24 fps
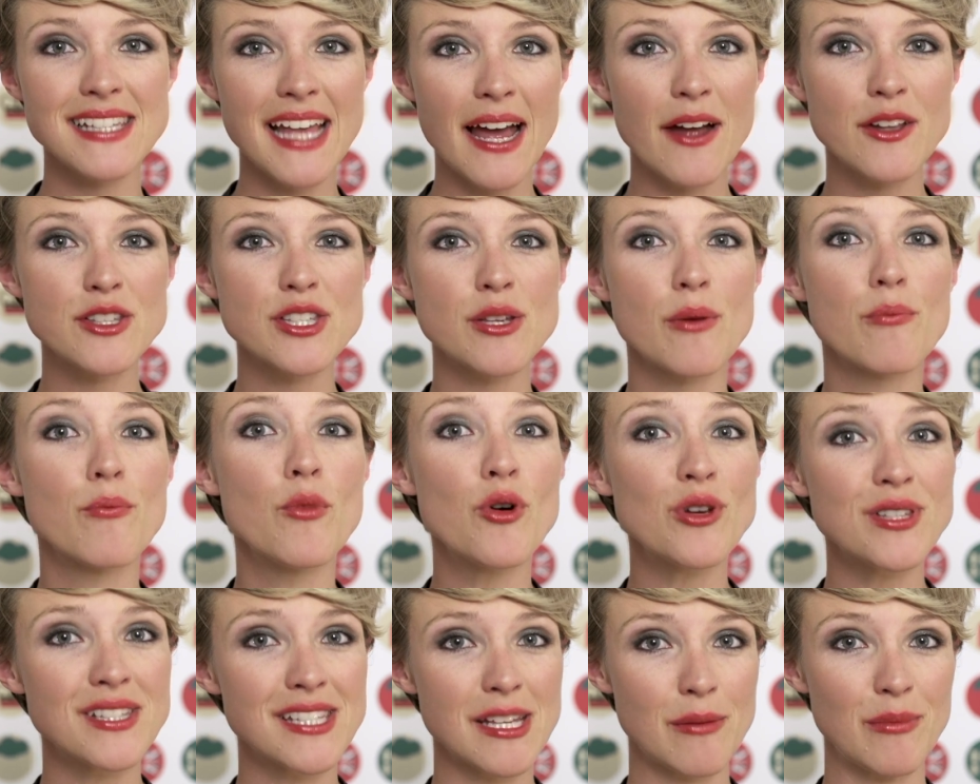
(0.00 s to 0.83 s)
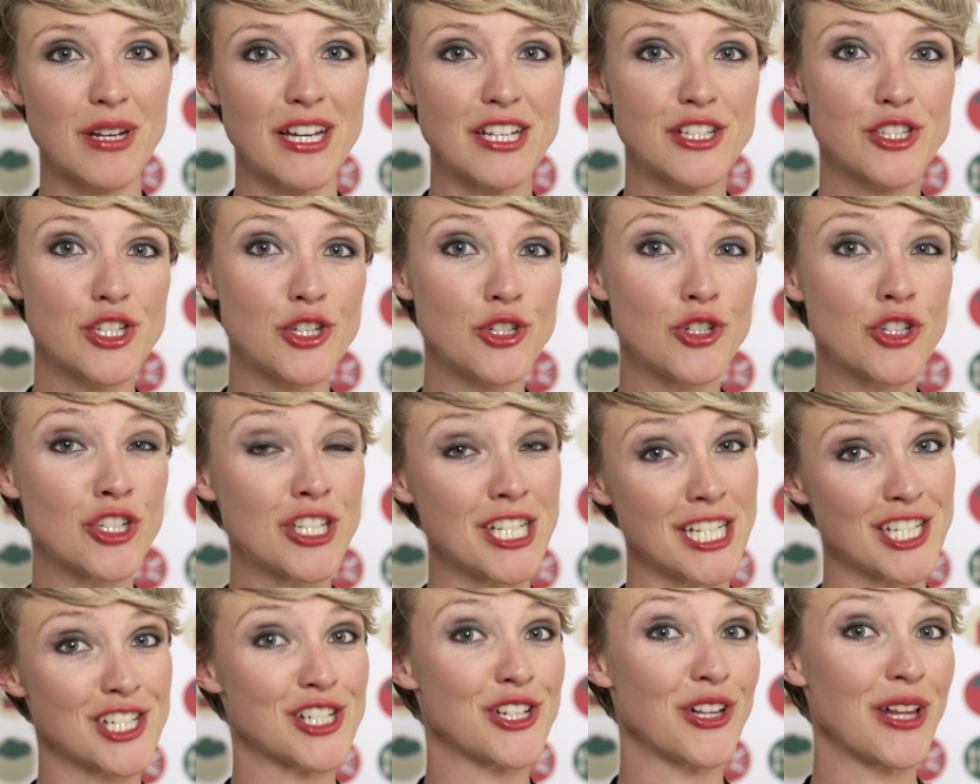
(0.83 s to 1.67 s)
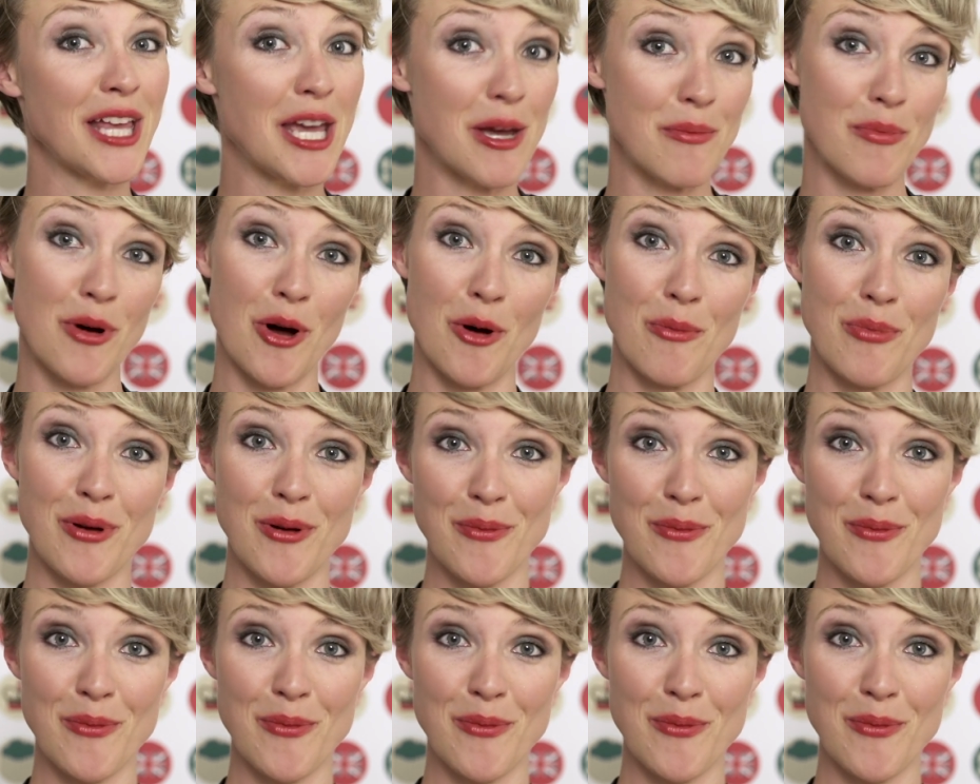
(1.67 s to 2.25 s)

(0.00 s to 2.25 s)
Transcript: sounds more similar to traditional hip-hop.